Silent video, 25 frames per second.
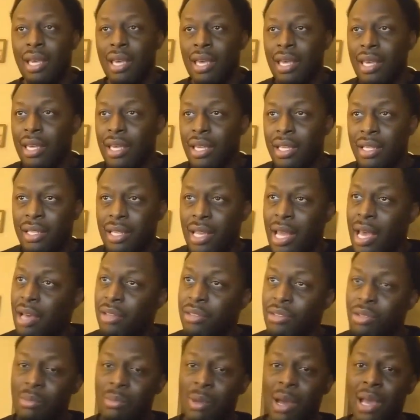And now
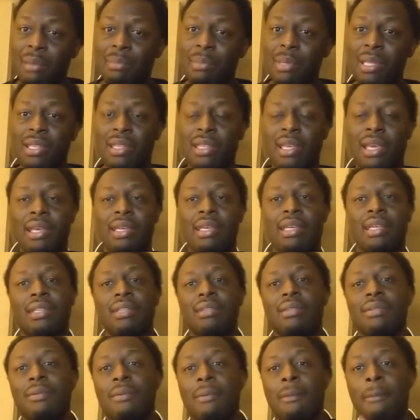you might be
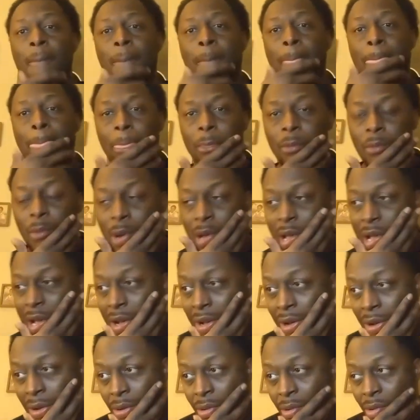thinking,
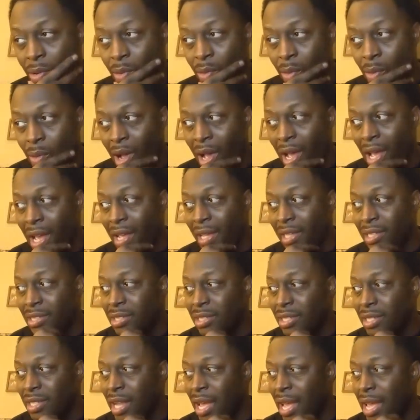well, why
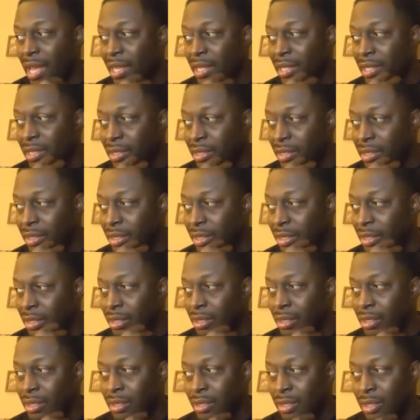should I
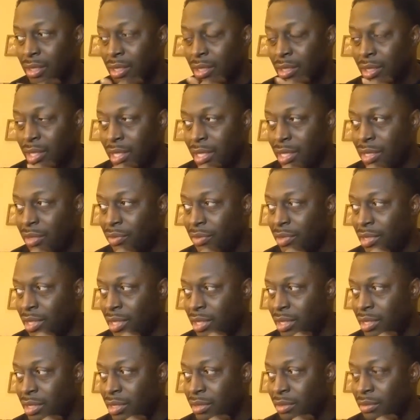
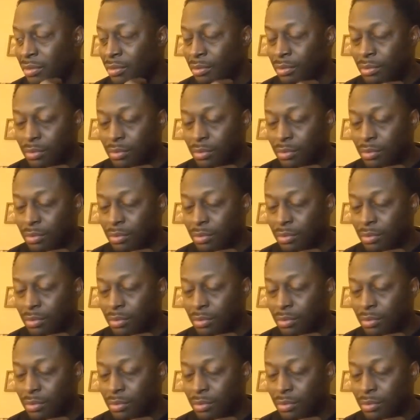even